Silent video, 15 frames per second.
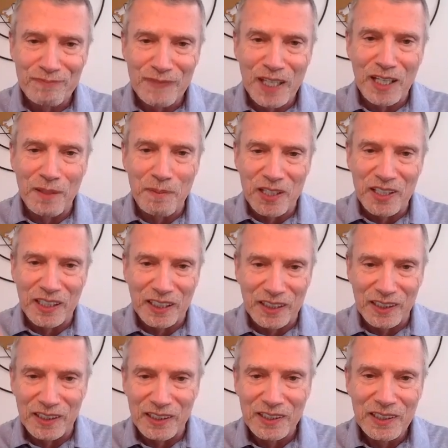in
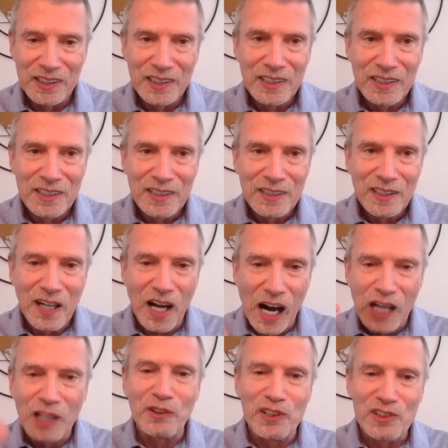America,
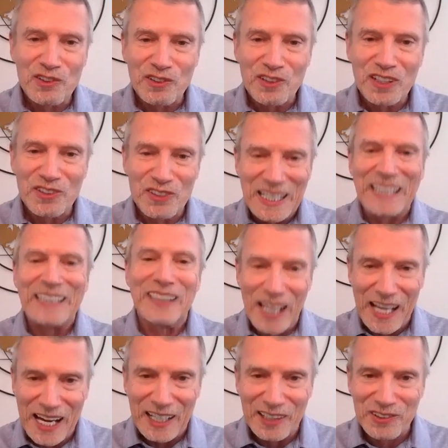Congress is dead
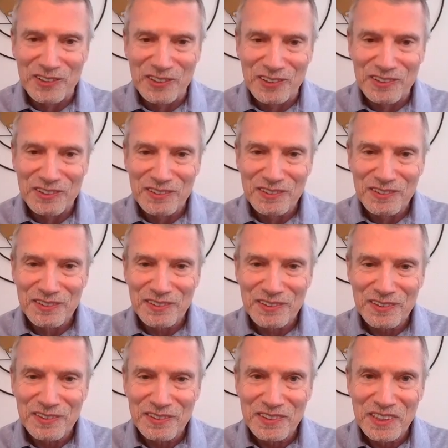last
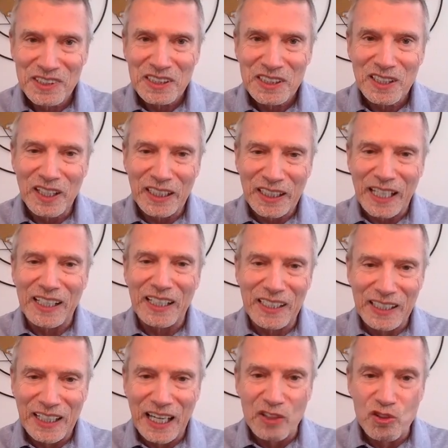again
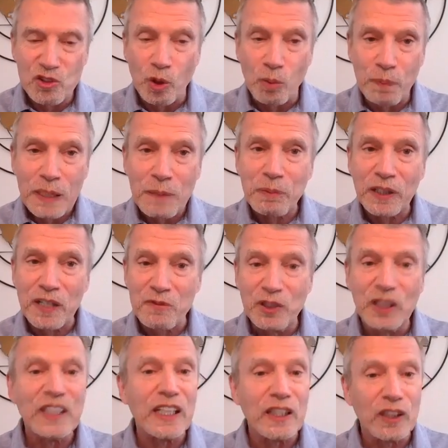and again. So people have
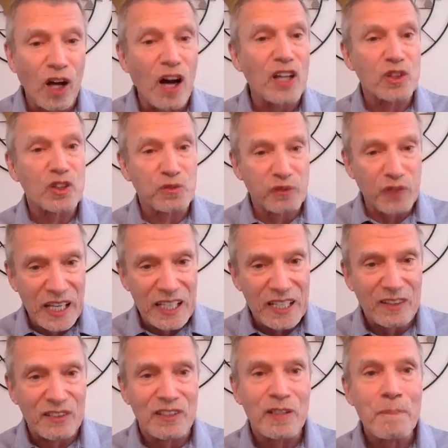really lost
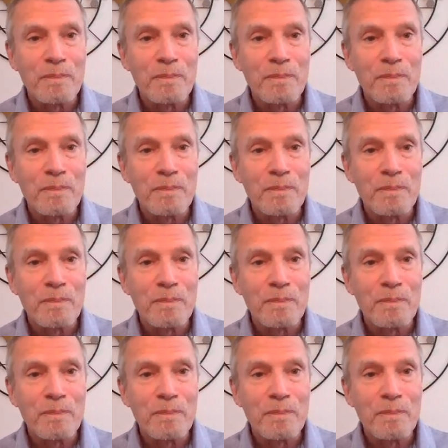faith